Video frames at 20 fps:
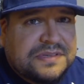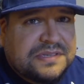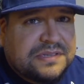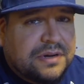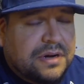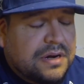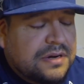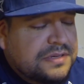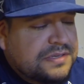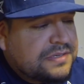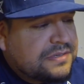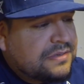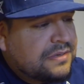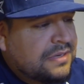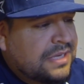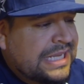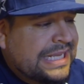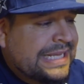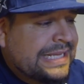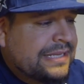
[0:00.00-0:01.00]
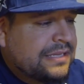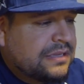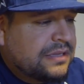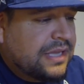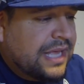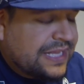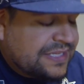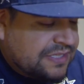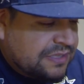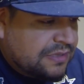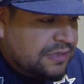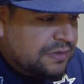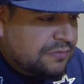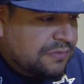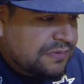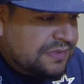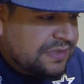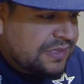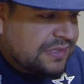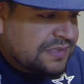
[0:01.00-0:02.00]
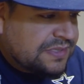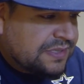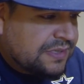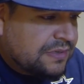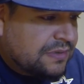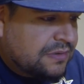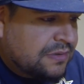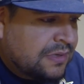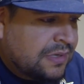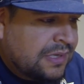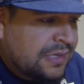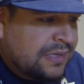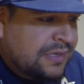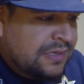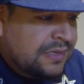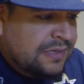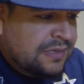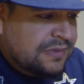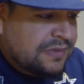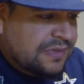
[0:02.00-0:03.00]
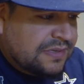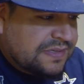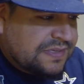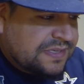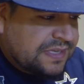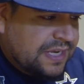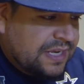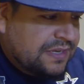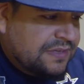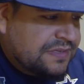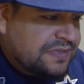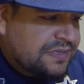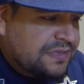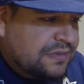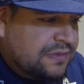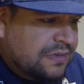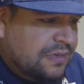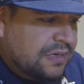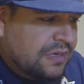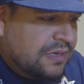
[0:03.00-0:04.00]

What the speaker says: starts. That's another one to consider. The Saints,